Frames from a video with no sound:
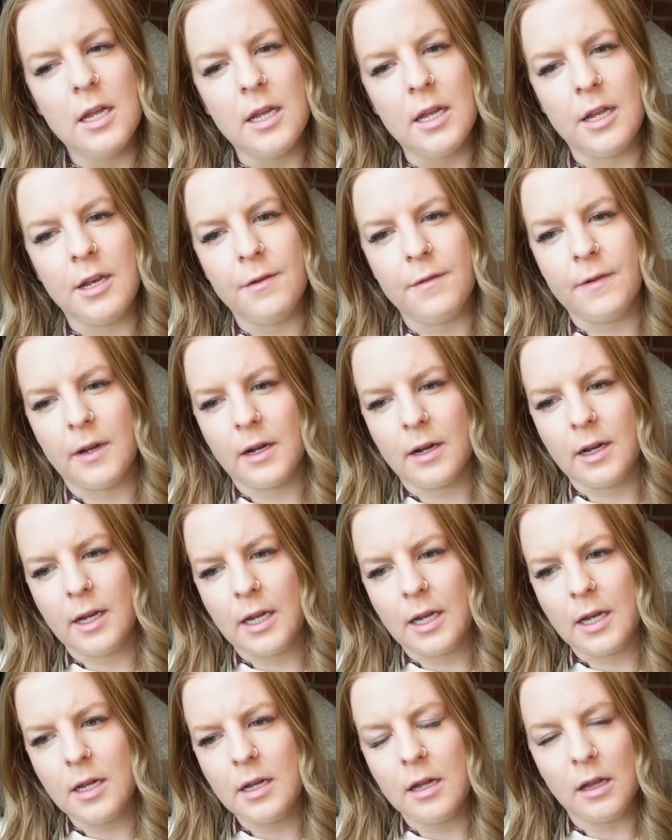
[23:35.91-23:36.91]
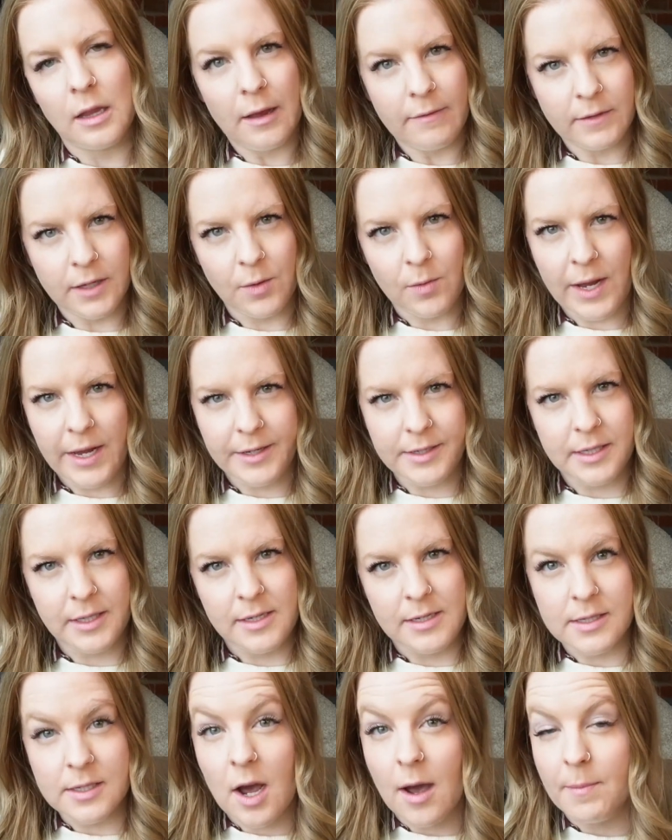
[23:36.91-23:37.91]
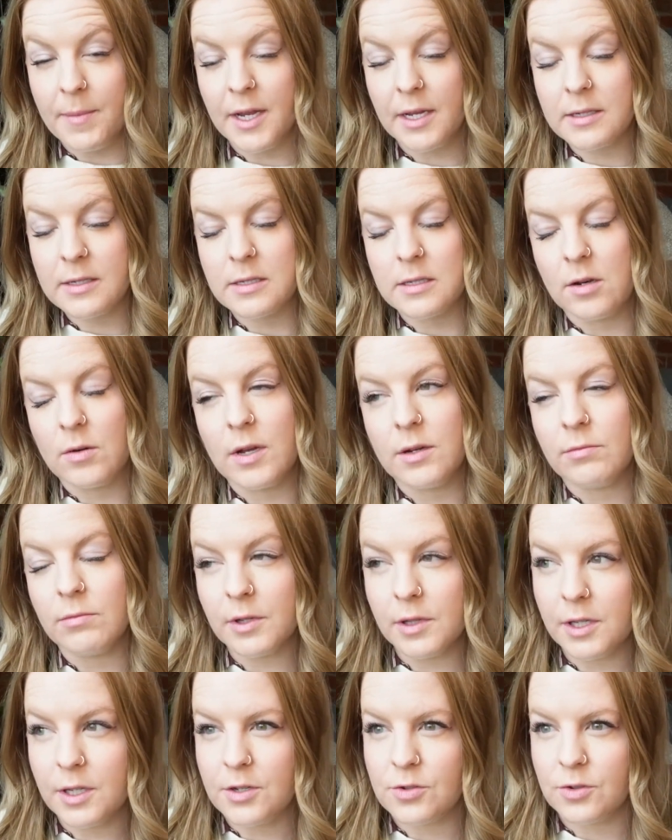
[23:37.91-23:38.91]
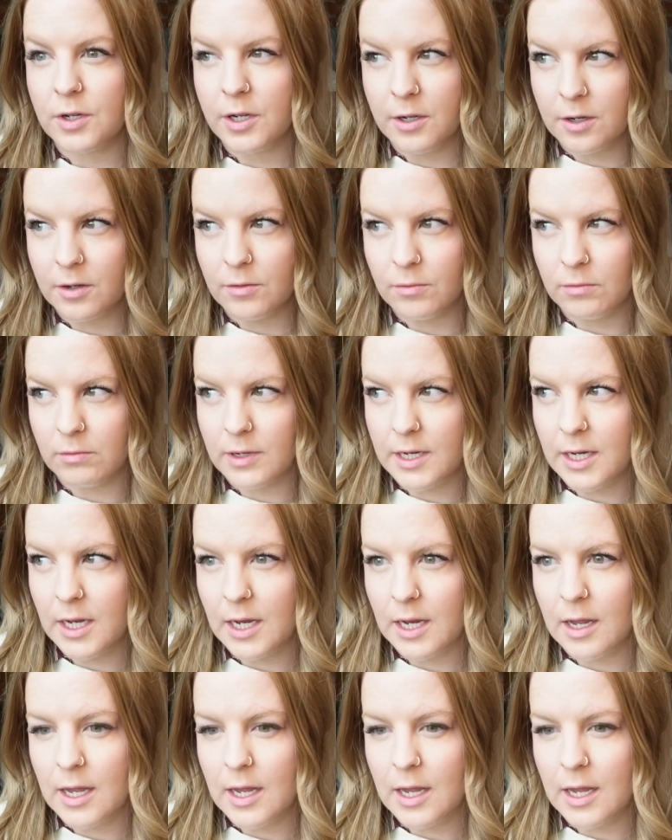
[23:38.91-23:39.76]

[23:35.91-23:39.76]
in a very lovely way to these topics. So I really enjoyed reading